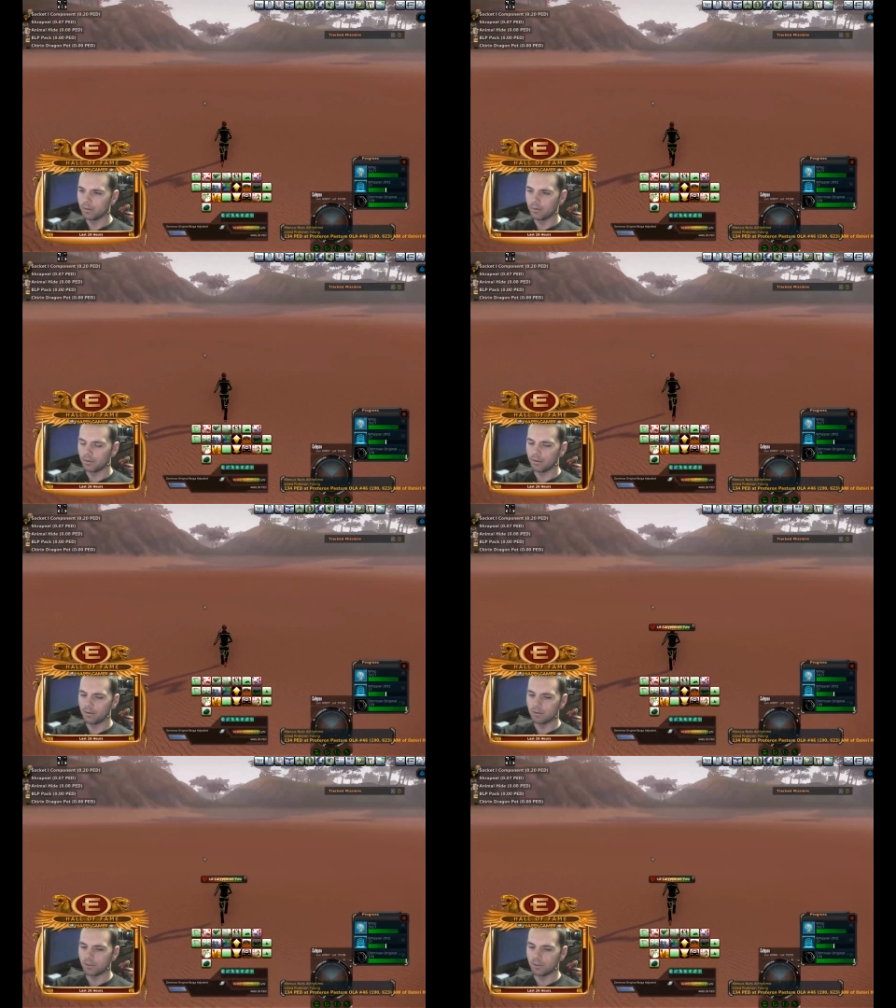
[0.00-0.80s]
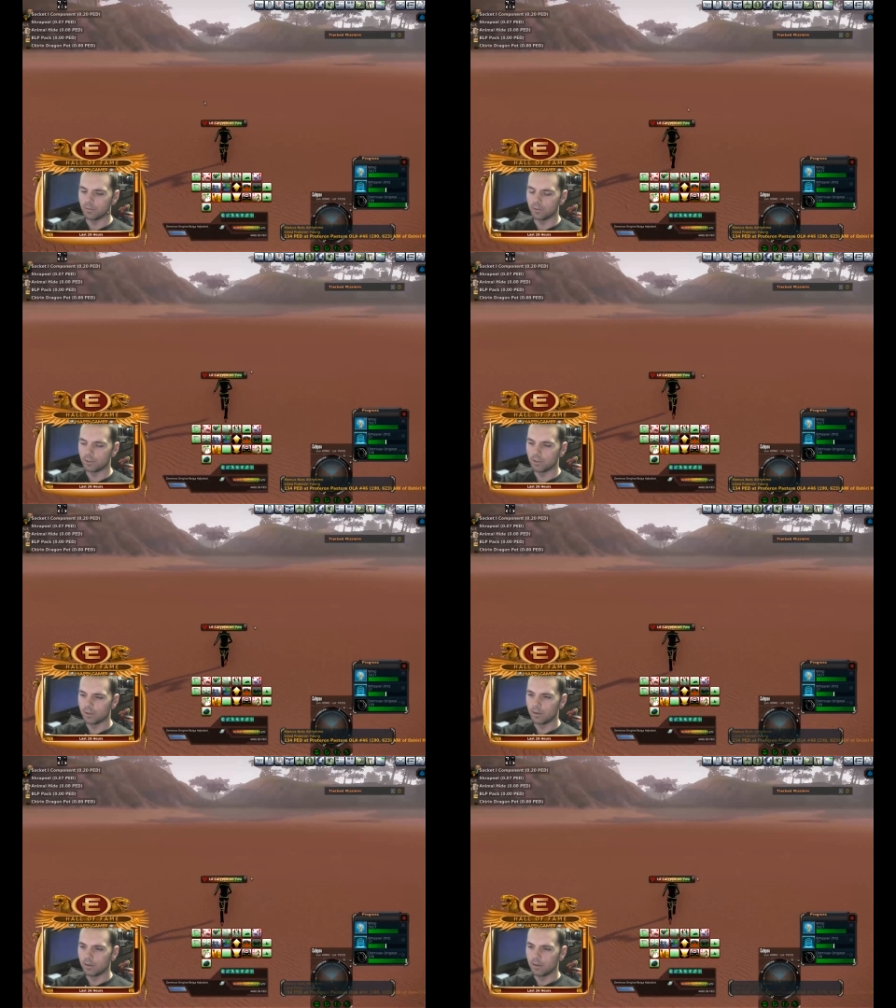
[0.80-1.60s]
That is huge.
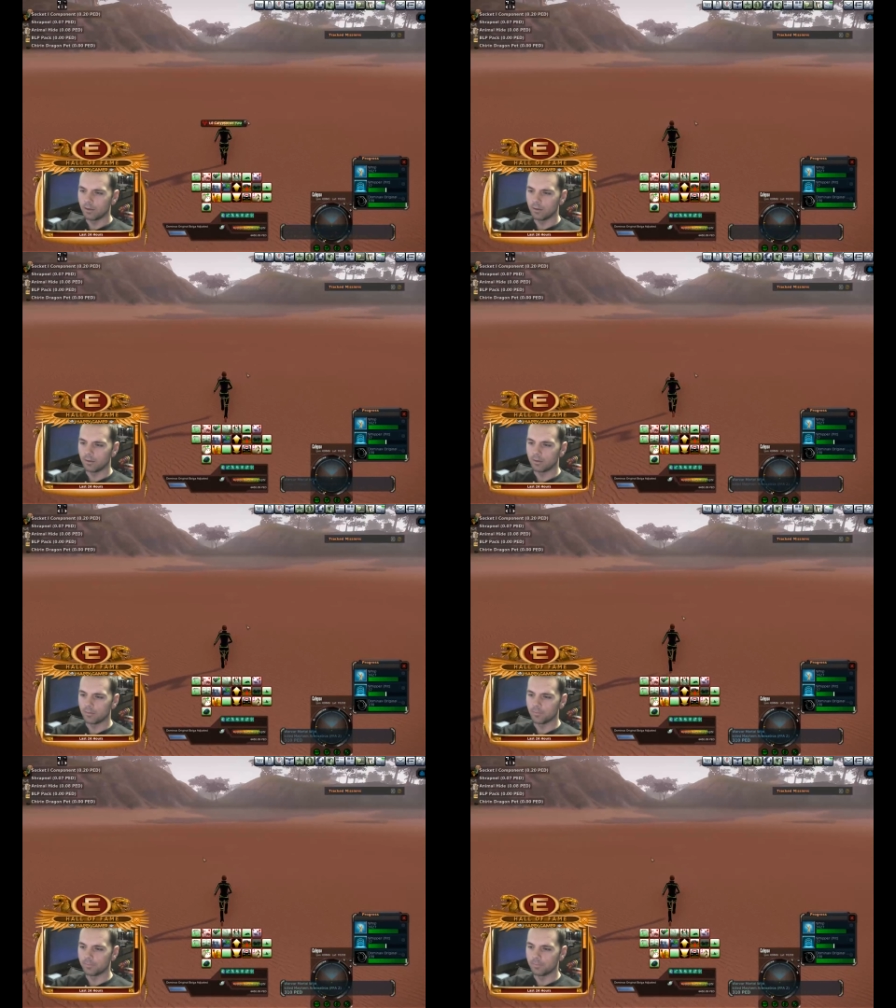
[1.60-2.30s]
I